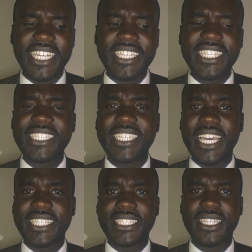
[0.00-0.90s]
And in this
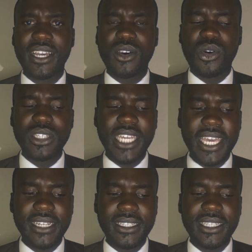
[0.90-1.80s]
case, court
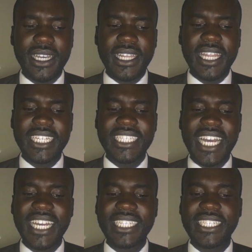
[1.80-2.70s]
held that
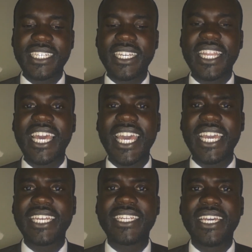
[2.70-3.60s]
targeting the
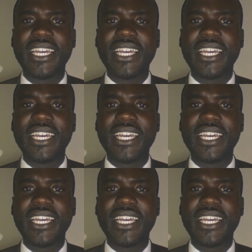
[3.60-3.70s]
head